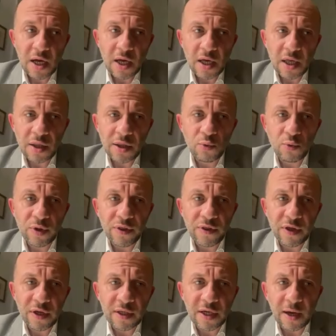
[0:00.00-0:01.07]
the
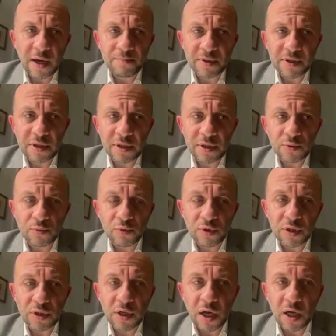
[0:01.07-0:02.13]
within competition
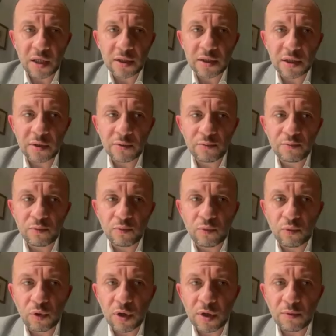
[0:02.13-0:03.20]
with guns, and
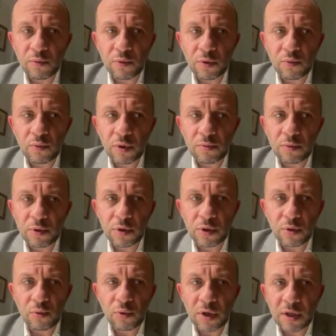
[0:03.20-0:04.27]
what
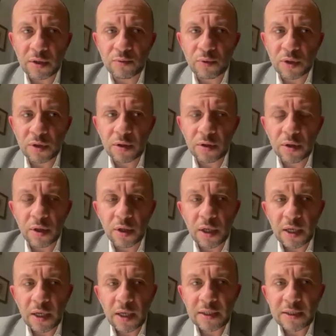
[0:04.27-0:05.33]
it will
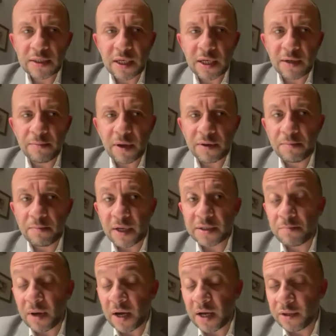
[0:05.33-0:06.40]
say about the
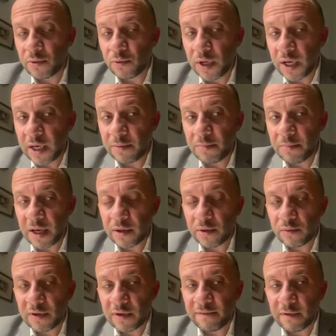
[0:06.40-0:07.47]
budget. By the way,
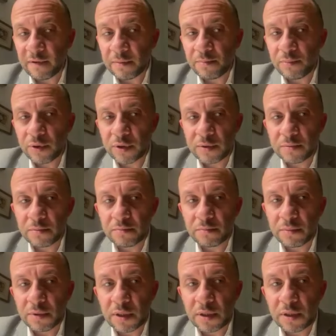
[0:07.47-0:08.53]
very important
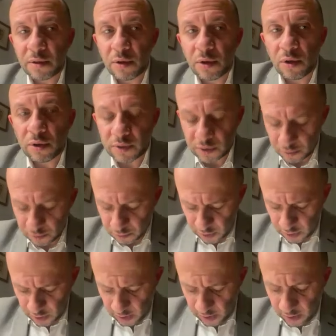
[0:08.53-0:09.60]
also
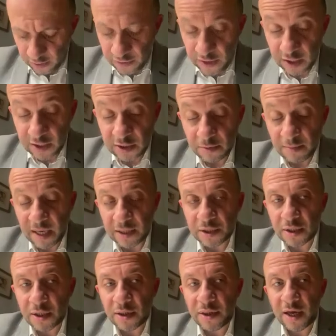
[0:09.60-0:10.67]
thing to
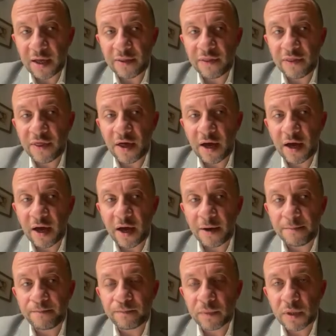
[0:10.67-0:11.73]
mention, that the
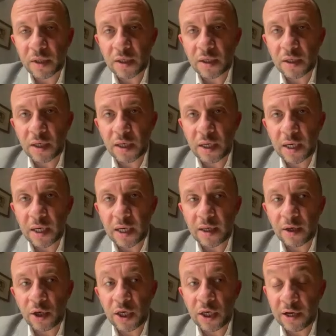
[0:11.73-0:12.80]

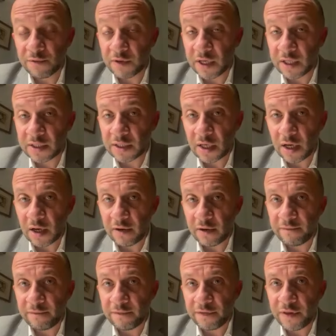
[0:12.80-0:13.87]
hearings
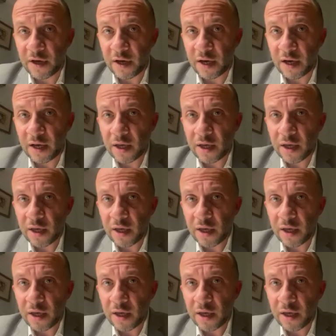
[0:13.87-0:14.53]
of the